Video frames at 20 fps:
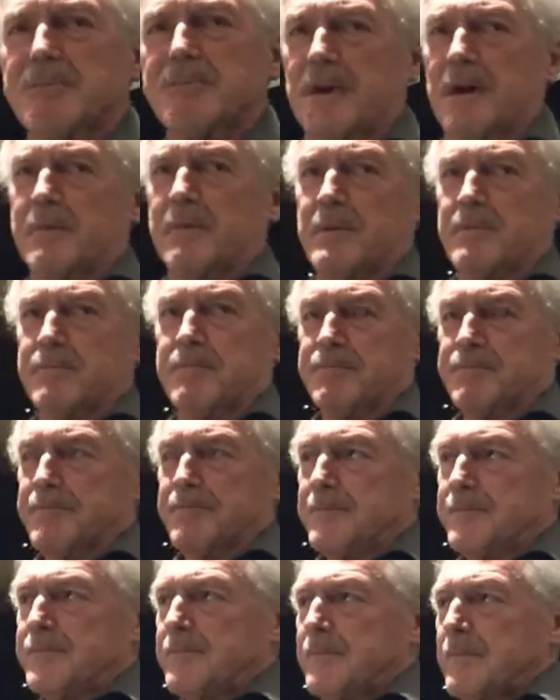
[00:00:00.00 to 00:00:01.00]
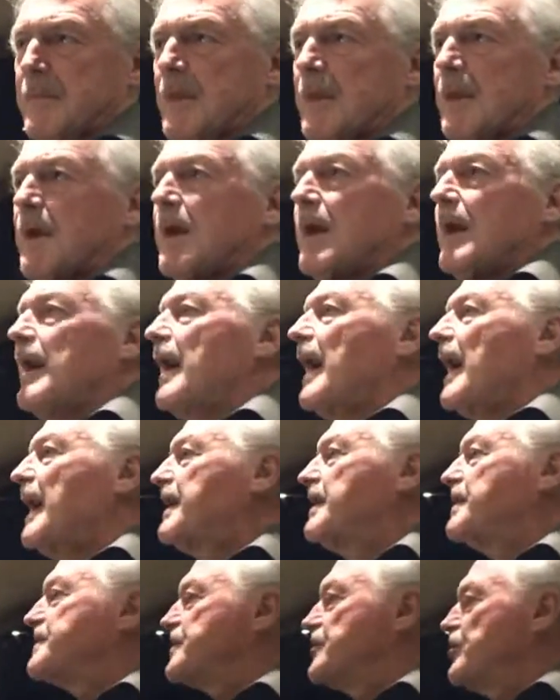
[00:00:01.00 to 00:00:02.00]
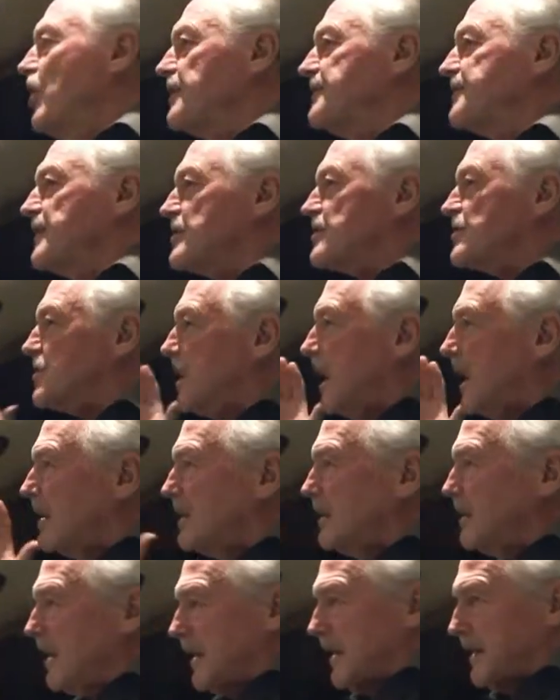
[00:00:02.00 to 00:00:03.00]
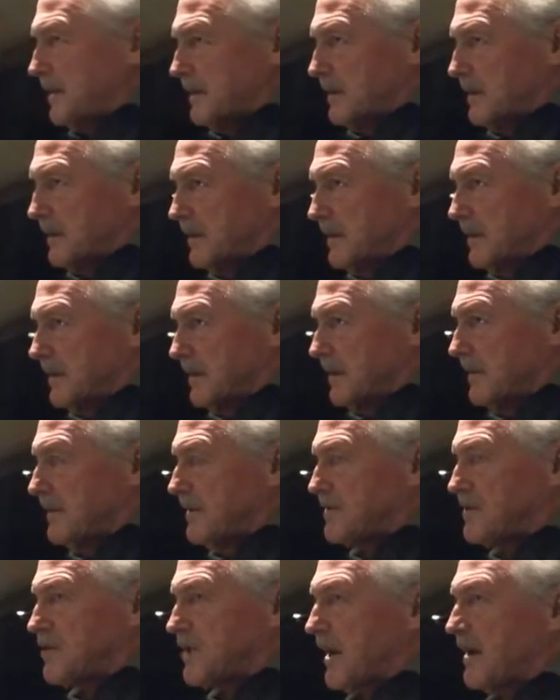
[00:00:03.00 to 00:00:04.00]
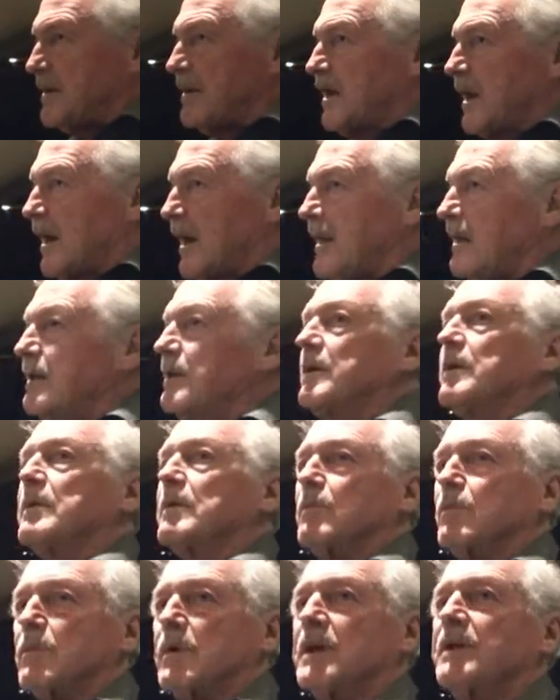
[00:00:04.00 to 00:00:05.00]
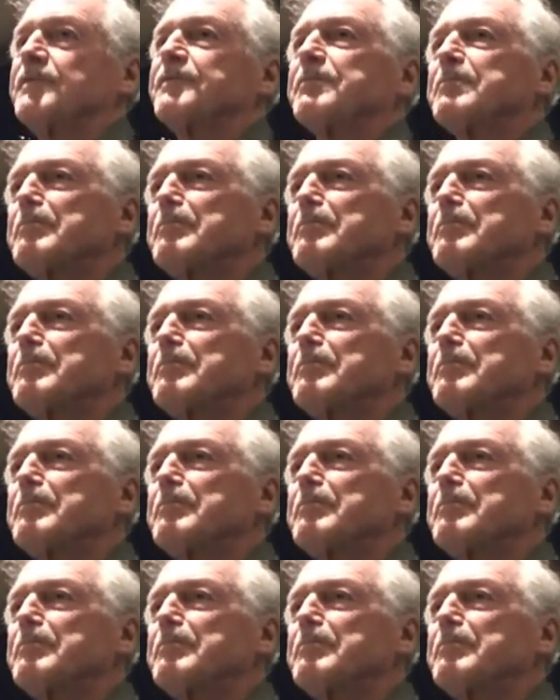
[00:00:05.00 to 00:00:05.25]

problem. And it's not this young line. This young line, we've